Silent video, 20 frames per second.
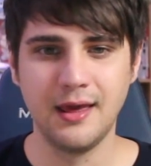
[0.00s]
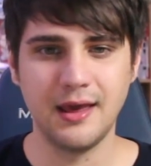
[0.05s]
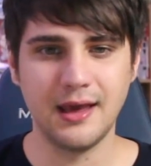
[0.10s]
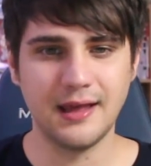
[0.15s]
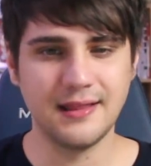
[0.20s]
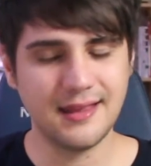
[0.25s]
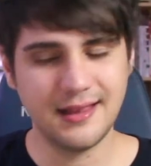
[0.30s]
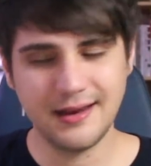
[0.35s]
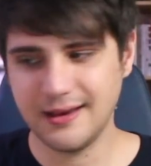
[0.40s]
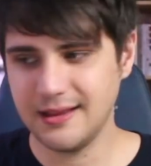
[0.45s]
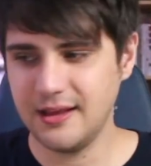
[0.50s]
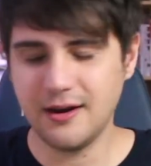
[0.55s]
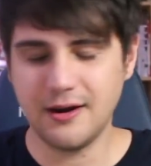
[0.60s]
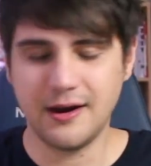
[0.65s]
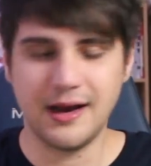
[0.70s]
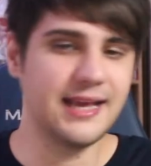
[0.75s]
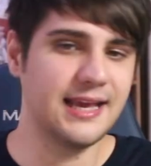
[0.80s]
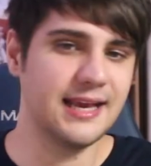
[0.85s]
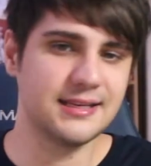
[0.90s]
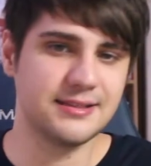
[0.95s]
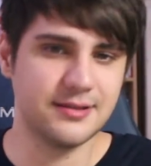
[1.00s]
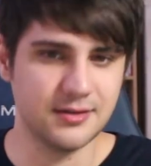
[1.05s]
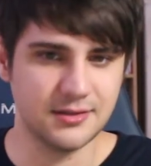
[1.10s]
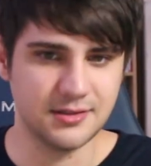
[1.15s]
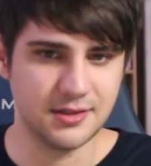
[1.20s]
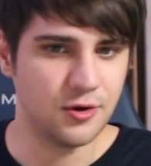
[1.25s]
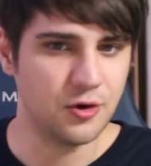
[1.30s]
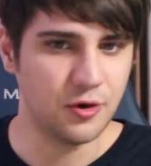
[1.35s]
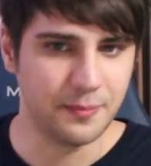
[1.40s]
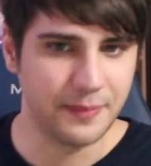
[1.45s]
And then, you know, I guess there's
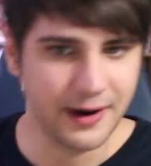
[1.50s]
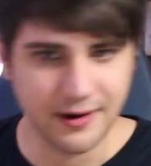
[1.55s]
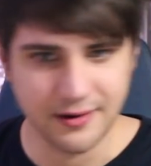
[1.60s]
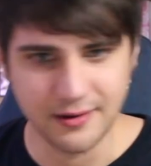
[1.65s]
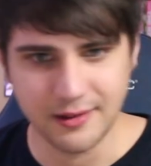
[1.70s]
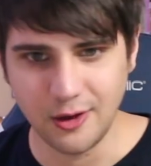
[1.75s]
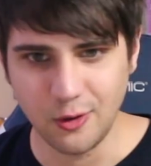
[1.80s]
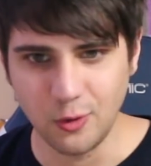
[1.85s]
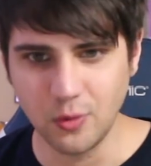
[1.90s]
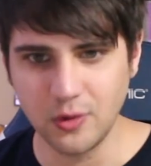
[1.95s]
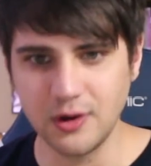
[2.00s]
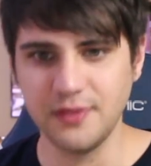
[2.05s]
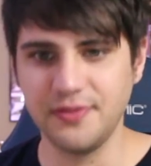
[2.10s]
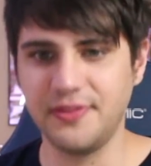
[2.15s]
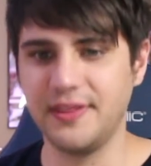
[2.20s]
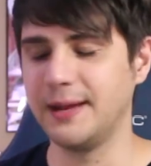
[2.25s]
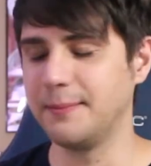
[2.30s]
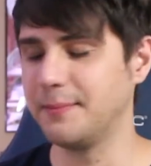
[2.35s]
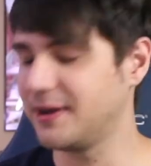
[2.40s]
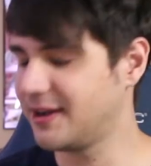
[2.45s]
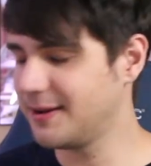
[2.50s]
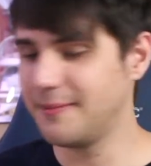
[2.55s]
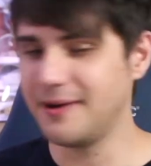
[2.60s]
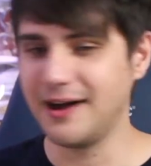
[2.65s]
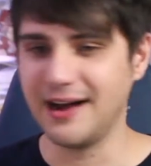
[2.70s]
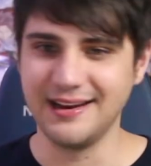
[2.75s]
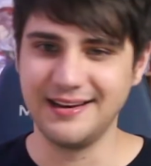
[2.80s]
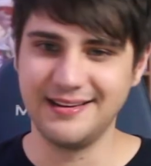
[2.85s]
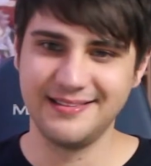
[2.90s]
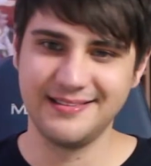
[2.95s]
the whole parallel world thing, but come
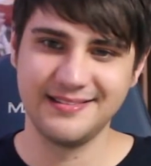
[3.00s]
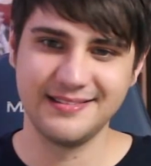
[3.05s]
on.